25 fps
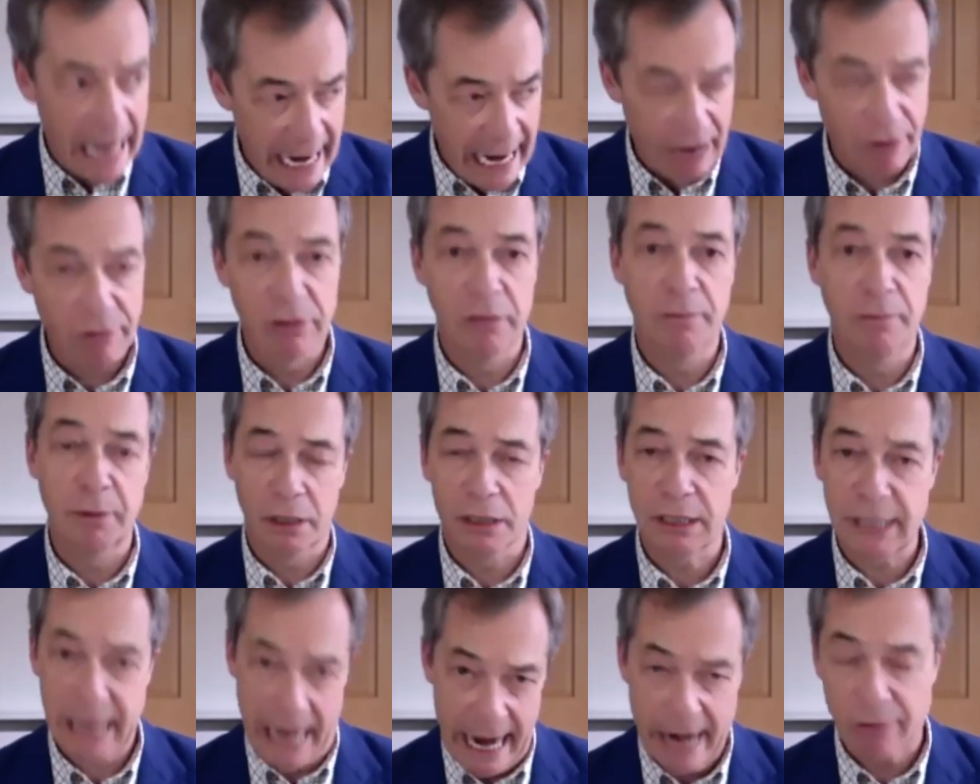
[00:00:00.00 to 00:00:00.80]

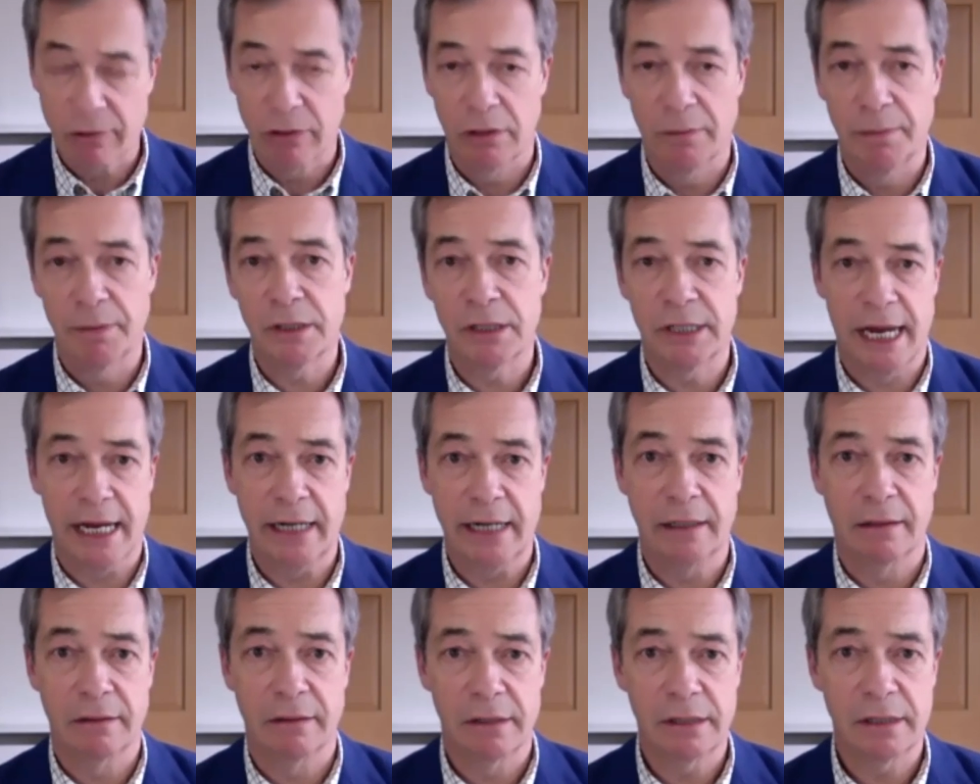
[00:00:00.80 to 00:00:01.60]
Terrible, terrible
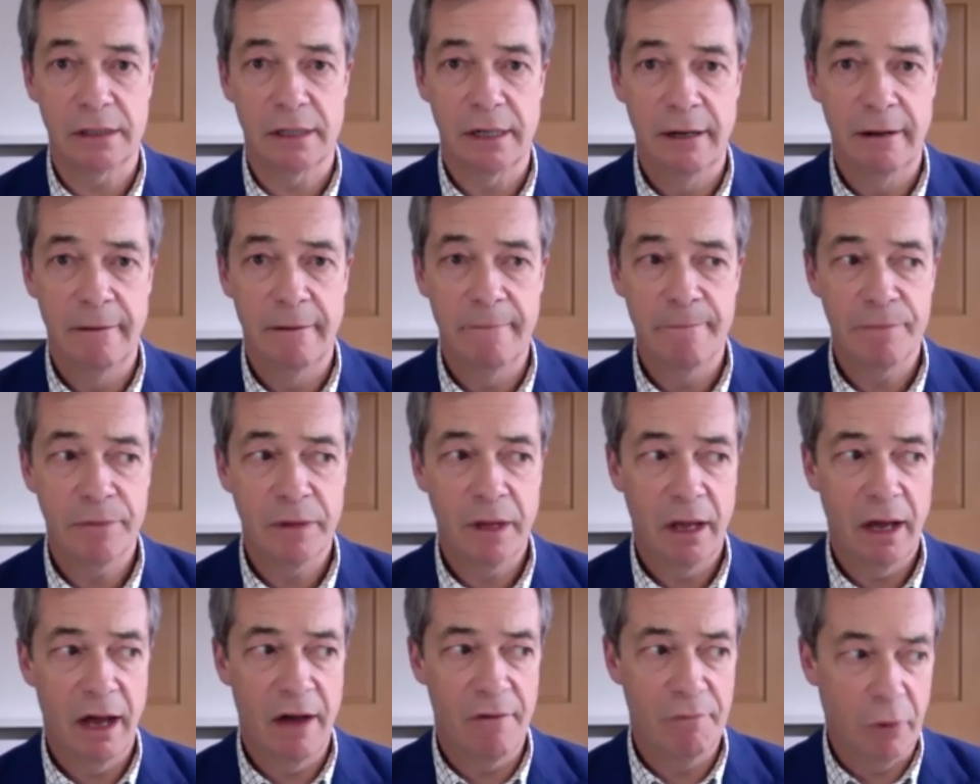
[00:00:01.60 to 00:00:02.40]
signals
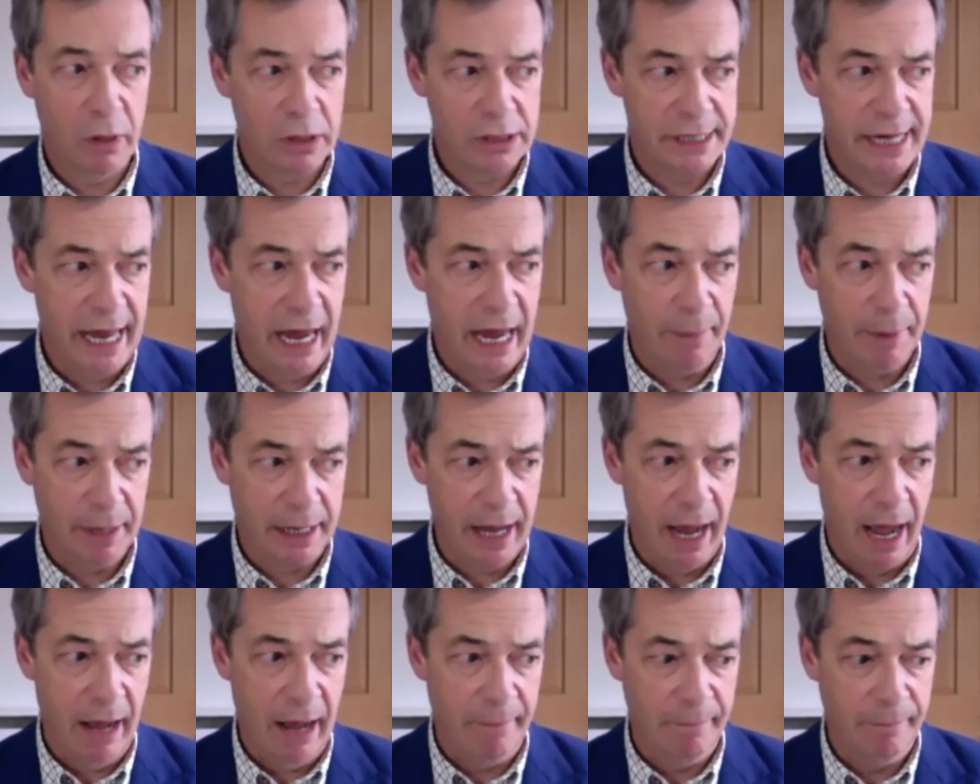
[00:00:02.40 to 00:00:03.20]
of what's now
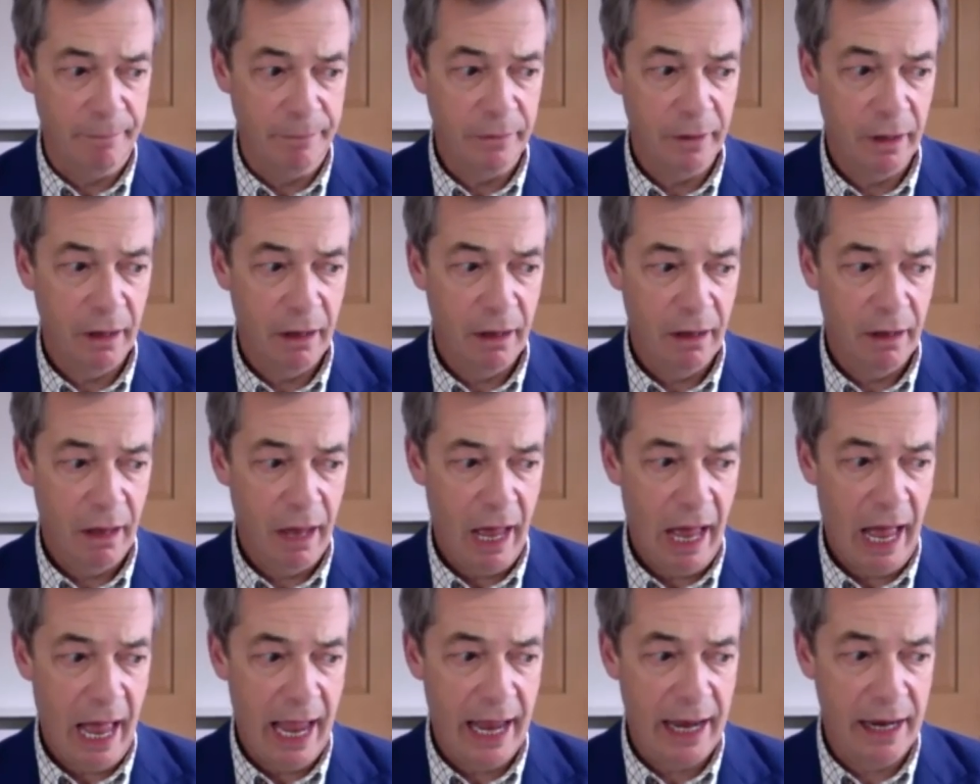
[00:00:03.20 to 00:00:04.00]
become
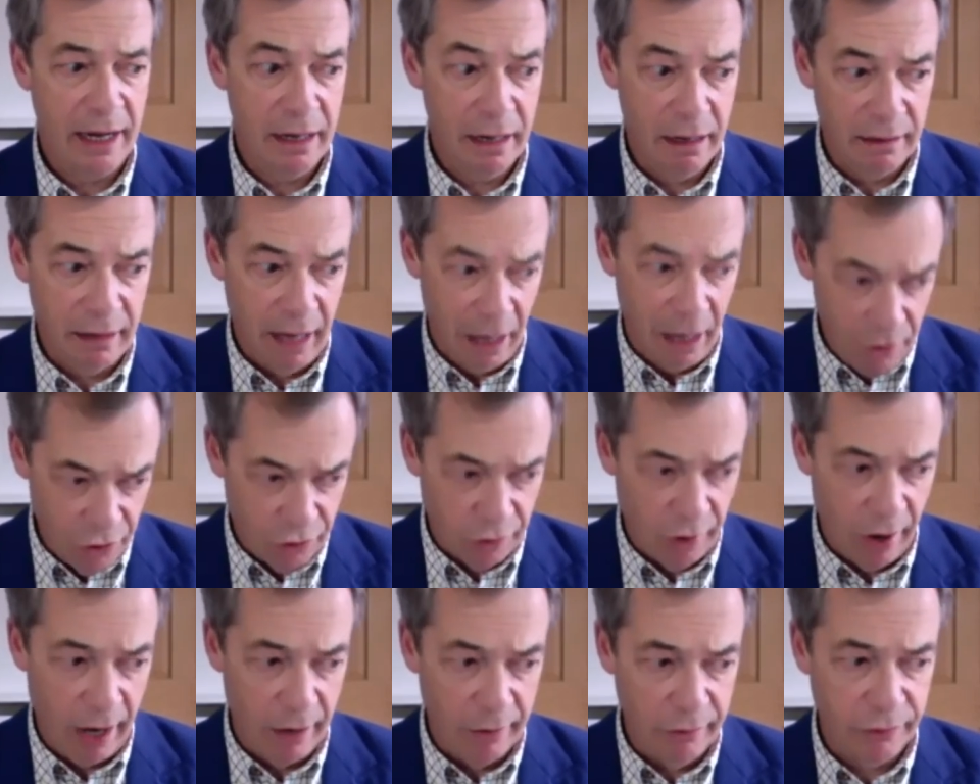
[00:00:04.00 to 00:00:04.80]
a
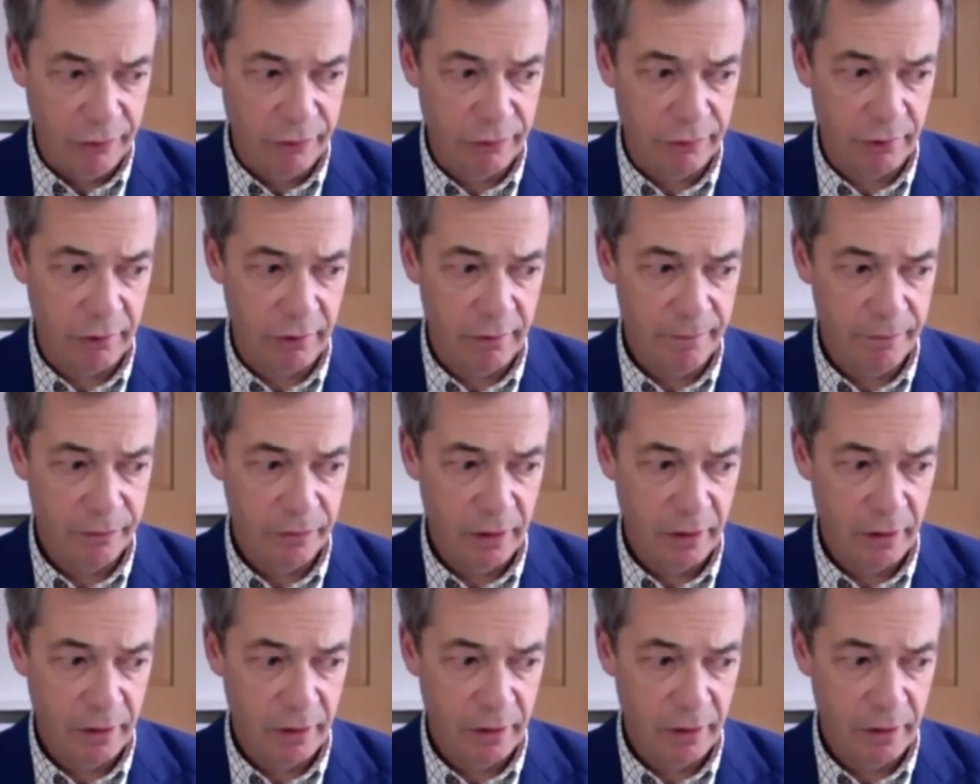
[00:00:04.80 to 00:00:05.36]
low growth